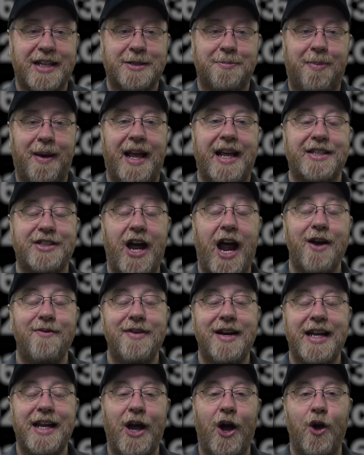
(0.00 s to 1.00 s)
Explains. I
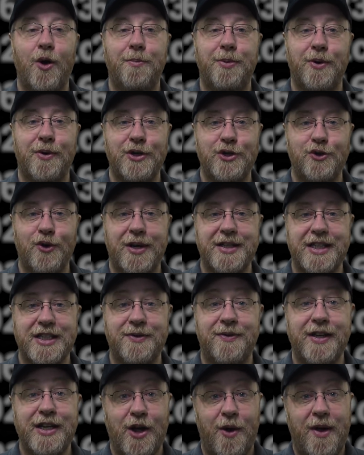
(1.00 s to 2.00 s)
really hope you enjoyed
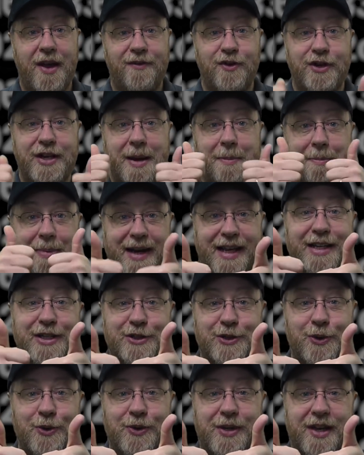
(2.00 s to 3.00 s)
this video. If you did, please
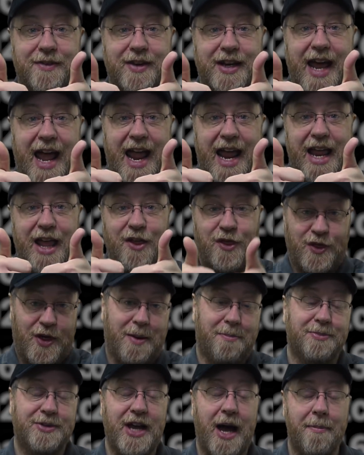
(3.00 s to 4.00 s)
do give it a
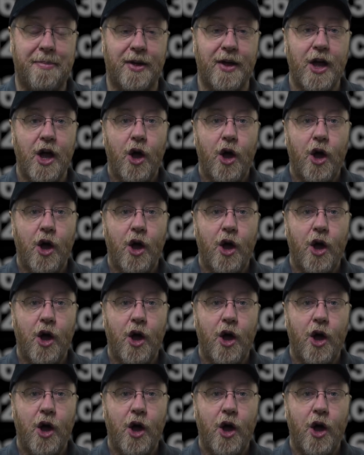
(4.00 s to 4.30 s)
thumbs up.